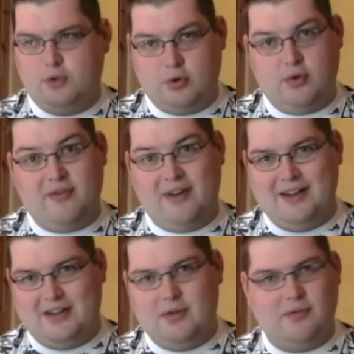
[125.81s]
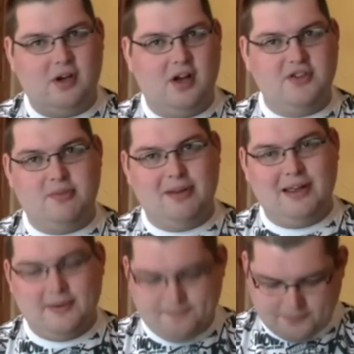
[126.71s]
good luck finding enough cards to
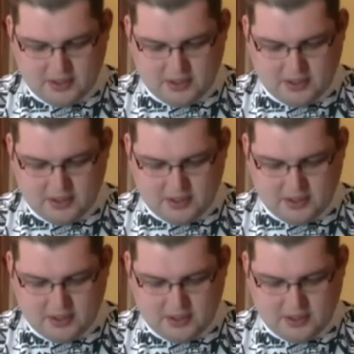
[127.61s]
play it.